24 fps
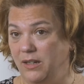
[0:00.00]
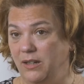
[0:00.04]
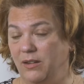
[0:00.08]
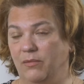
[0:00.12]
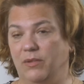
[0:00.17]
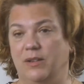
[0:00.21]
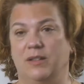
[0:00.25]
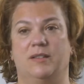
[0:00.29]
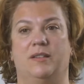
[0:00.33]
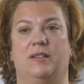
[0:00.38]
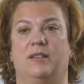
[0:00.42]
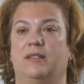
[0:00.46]

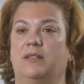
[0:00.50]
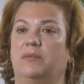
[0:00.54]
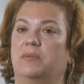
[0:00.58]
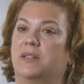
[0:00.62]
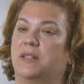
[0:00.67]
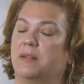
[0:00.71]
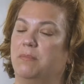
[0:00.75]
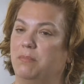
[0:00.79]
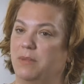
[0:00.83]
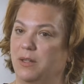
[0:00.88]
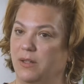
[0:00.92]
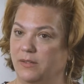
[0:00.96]
Whether this
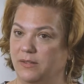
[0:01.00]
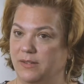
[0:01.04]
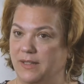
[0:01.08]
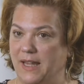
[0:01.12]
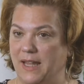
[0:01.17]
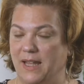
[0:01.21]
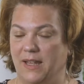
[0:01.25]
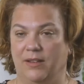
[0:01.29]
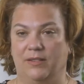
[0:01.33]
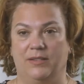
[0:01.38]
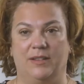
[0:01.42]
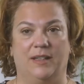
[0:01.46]
was a mill
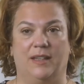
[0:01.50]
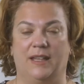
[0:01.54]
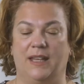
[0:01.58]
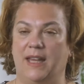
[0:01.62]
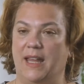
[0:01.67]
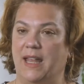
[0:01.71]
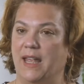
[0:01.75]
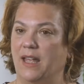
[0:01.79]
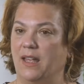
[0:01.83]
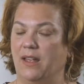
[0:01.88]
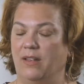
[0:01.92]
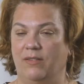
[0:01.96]
town, did they
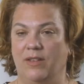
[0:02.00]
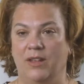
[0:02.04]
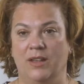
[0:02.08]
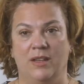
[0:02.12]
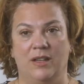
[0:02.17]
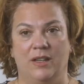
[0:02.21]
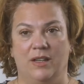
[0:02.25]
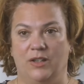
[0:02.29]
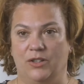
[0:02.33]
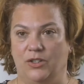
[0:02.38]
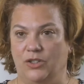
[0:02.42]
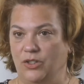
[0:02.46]
have
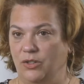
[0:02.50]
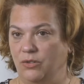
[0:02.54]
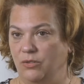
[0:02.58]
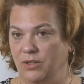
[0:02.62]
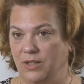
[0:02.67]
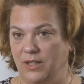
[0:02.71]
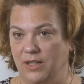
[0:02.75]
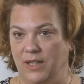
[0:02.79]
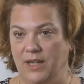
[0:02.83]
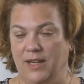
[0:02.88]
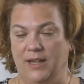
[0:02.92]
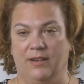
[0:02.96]
a
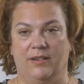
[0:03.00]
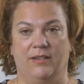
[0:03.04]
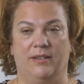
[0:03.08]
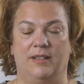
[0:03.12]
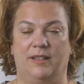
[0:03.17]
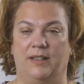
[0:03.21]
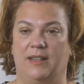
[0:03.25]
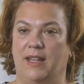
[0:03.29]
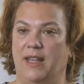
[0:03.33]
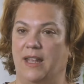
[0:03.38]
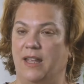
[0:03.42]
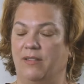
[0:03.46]
shooting here?
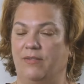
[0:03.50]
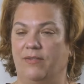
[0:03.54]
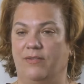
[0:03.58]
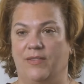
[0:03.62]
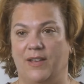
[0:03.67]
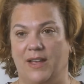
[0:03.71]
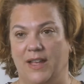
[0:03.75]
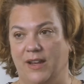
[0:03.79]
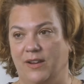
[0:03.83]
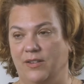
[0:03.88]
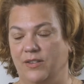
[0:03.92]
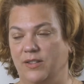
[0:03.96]
Did they have
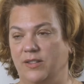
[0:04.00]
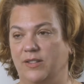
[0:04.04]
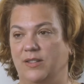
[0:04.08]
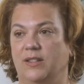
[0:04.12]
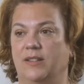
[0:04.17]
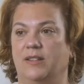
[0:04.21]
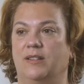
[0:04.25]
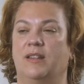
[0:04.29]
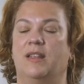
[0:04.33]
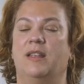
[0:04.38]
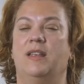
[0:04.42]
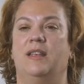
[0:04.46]
fires?
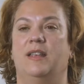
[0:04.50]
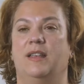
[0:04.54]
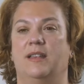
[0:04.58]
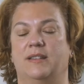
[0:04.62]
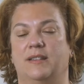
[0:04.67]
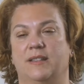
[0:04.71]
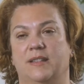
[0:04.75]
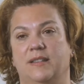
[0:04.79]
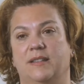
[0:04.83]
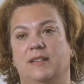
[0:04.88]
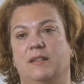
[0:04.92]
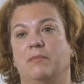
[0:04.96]
Is
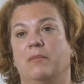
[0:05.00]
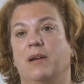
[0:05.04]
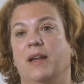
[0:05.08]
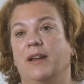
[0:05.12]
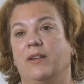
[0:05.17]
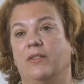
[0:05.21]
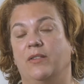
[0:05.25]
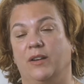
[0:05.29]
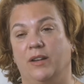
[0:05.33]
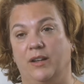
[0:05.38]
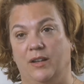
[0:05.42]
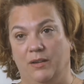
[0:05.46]
this a
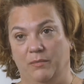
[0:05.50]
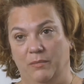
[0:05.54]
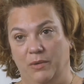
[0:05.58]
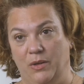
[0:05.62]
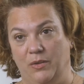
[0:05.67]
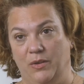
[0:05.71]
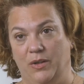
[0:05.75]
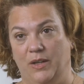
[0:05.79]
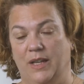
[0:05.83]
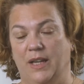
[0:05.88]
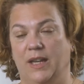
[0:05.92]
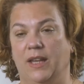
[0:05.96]
migrant
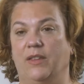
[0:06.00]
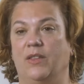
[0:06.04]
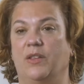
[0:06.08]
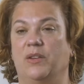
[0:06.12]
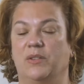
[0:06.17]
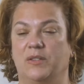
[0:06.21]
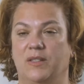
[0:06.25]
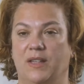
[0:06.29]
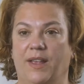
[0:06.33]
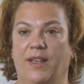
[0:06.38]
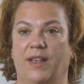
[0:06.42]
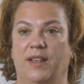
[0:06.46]
community?
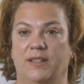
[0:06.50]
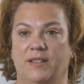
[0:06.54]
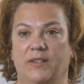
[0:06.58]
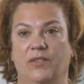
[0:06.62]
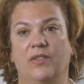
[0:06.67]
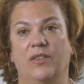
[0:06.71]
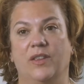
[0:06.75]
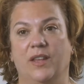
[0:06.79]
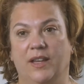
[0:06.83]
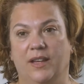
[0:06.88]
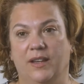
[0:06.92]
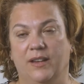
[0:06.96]
Those kinds of
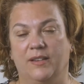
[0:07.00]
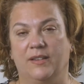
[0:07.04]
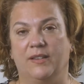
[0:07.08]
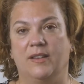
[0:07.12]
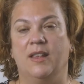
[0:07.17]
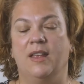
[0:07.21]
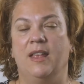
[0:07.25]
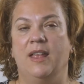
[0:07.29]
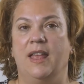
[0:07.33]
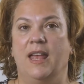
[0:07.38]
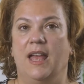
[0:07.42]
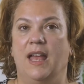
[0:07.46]
things.
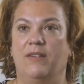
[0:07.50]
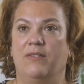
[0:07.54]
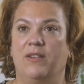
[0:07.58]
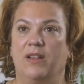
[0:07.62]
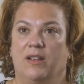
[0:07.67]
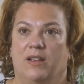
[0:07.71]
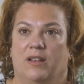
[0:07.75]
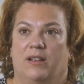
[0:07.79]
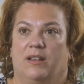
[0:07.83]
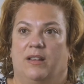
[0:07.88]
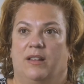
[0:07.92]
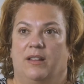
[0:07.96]

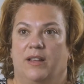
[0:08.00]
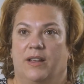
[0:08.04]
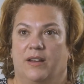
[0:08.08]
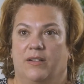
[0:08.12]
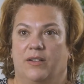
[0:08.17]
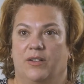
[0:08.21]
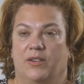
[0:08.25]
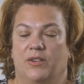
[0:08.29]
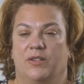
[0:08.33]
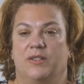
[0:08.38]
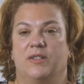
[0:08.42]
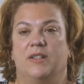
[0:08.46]
Having a clear
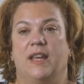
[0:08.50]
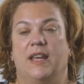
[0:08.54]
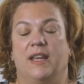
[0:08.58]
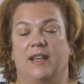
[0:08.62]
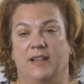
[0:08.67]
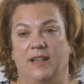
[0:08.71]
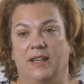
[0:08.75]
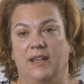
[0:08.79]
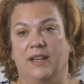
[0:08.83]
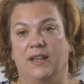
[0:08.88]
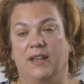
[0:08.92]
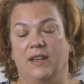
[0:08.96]

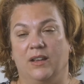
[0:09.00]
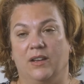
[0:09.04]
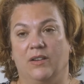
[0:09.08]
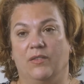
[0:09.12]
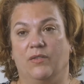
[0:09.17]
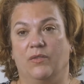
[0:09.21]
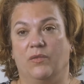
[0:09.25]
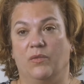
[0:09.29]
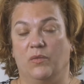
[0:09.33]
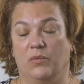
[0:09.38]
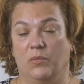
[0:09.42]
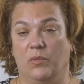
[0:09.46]
understanding
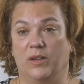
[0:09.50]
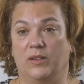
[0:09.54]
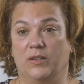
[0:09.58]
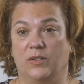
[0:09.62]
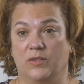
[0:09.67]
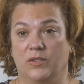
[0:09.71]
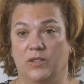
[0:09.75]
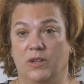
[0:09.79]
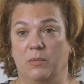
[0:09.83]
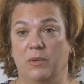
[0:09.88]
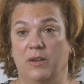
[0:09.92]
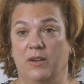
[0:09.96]
of what
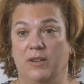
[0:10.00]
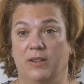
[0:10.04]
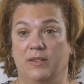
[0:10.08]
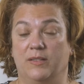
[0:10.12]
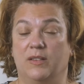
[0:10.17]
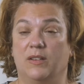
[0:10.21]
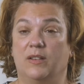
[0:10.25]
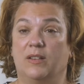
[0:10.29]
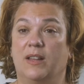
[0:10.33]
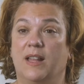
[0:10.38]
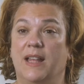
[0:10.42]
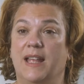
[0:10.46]
those communities
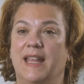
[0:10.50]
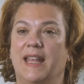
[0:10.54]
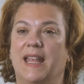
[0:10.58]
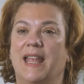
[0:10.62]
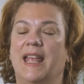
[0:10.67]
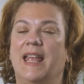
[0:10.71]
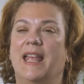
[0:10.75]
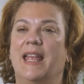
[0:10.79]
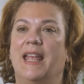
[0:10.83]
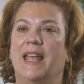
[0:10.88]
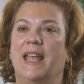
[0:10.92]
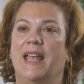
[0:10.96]
look like,
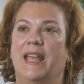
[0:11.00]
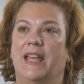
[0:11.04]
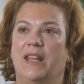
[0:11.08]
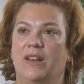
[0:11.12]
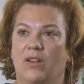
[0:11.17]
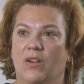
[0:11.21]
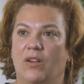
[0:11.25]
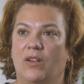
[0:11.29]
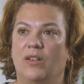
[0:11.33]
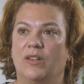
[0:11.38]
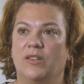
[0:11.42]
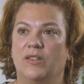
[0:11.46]
and
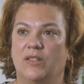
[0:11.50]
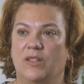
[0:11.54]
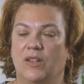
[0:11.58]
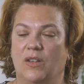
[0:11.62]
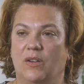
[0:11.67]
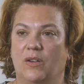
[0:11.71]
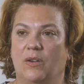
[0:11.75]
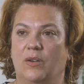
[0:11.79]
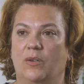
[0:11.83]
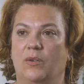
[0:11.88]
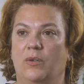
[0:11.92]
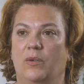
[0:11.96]

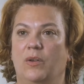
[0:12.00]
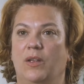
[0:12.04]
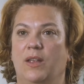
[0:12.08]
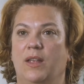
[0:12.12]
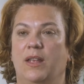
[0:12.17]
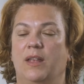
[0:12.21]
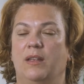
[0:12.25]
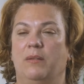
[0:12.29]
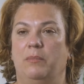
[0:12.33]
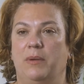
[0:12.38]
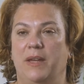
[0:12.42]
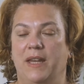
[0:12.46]
also
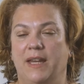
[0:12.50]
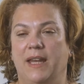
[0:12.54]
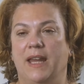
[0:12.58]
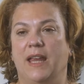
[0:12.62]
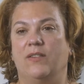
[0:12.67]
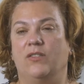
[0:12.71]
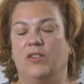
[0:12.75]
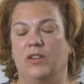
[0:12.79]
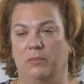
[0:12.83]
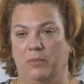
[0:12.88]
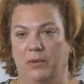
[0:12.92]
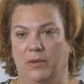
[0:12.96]
being
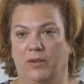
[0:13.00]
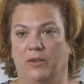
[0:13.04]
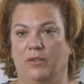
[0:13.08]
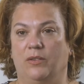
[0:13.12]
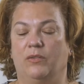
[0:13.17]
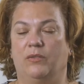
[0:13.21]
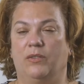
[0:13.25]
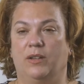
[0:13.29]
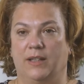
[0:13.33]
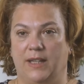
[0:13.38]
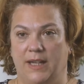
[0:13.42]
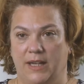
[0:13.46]
able to
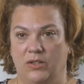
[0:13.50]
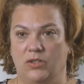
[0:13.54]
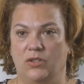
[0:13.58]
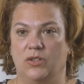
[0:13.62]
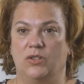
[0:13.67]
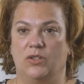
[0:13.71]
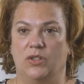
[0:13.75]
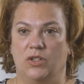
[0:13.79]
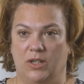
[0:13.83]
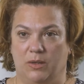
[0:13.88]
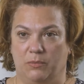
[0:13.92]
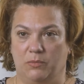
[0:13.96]
build
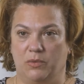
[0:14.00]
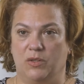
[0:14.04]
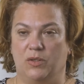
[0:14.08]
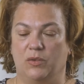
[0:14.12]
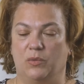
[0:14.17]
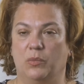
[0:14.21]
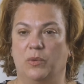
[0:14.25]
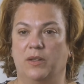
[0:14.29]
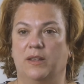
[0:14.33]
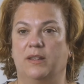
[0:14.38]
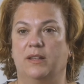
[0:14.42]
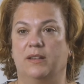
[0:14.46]
relationships
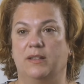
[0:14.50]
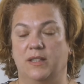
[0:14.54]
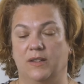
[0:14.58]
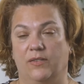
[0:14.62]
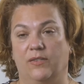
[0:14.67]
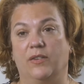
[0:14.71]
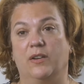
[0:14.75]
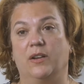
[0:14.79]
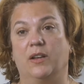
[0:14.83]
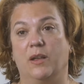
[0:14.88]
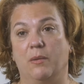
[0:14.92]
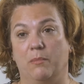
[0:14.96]
with the
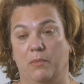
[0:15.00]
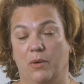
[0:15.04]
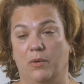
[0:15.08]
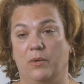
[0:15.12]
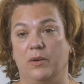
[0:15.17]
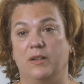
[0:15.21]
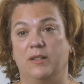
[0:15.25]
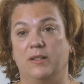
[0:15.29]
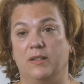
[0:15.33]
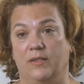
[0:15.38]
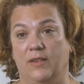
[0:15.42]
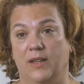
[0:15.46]
different
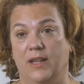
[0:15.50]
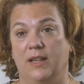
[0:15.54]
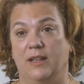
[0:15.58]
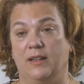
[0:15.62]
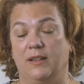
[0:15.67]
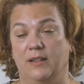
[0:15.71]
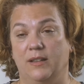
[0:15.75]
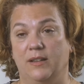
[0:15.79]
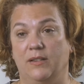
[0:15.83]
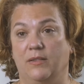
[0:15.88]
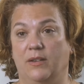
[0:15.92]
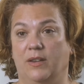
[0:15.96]
components of that,
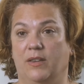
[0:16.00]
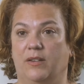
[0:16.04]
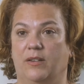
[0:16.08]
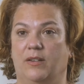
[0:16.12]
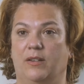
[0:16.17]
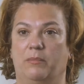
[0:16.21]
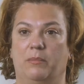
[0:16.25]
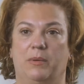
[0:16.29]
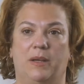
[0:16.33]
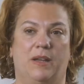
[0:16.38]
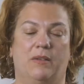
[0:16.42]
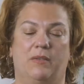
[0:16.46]
whether
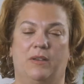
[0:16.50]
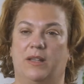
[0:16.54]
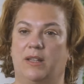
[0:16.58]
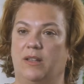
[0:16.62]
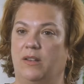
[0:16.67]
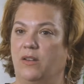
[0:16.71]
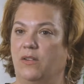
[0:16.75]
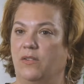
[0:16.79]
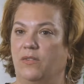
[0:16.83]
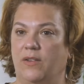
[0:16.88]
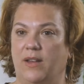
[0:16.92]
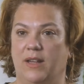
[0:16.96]
it be within
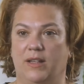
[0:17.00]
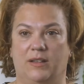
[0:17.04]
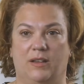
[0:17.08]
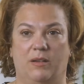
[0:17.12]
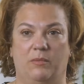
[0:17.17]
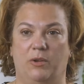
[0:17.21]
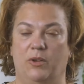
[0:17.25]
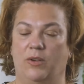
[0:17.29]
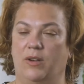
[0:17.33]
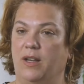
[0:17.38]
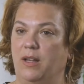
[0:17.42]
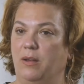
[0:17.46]
your faith
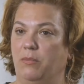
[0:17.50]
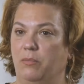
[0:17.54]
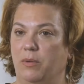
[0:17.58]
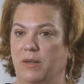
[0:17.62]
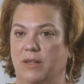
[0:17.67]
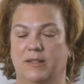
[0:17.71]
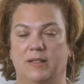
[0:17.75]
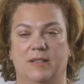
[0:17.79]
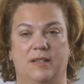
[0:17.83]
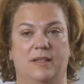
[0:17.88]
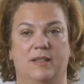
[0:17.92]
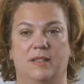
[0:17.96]
community,
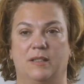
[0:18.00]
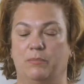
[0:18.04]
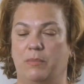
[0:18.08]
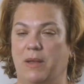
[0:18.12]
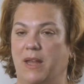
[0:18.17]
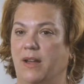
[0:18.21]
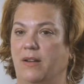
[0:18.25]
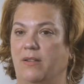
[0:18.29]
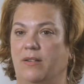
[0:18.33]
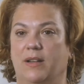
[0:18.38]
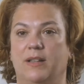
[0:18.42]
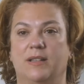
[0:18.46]
business,
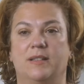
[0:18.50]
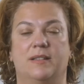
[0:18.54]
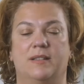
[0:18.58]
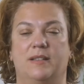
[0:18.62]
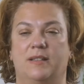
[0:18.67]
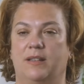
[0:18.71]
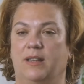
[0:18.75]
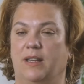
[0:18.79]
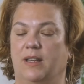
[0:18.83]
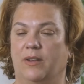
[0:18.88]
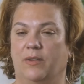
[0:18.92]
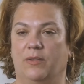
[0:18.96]

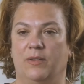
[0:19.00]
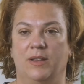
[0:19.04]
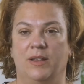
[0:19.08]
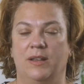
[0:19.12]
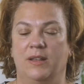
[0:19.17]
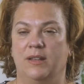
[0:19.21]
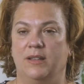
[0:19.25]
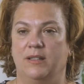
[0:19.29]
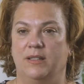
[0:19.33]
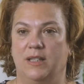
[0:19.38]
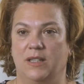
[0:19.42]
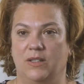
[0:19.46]
parents,
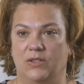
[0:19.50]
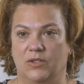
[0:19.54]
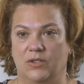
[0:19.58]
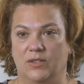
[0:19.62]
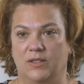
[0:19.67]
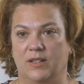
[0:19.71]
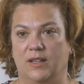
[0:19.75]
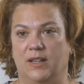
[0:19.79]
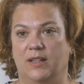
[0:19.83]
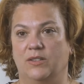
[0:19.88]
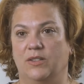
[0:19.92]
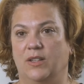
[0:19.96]

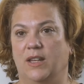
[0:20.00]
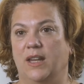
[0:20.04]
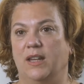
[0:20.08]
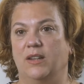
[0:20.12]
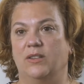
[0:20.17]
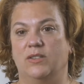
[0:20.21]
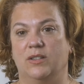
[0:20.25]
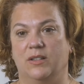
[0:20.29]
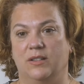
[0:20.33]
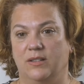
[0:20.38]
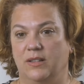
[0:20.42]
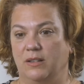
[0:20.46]
teachers,
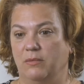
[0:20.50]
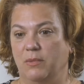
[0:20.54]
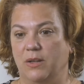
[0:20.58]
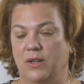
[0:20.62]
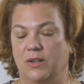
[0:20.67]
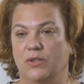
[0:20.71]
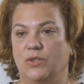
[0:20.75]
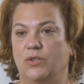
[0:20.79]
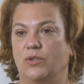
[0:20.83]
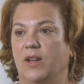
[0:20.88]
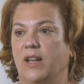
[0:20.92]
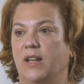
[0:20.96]
education,
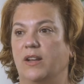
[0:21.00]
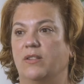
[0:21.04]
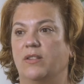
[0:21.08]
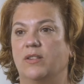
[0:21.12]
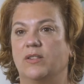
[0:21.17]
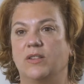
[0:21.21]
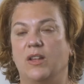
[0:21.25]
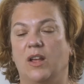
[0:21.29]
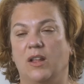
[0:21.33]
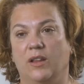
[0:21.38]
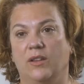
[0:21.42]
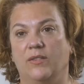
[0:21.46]

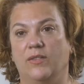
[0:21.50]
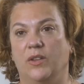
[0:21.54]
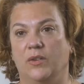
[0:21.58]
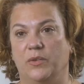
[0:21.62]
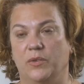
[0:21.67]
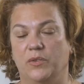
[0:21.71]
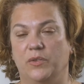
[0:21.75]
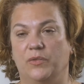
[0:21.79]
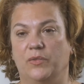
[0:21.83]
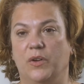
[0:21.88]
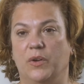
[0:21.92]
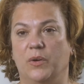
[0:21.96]
administrators, all of
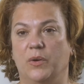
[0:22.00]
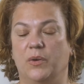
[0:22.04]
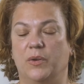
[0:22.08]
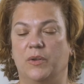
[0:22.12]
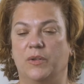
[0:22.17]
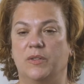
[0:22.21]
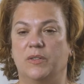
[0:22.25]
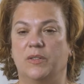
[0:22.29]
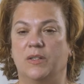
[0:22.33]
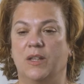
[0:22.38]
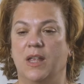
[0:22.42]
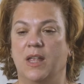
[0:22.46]
those
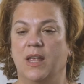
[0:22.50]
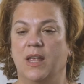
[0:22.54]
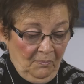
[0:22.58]
folks.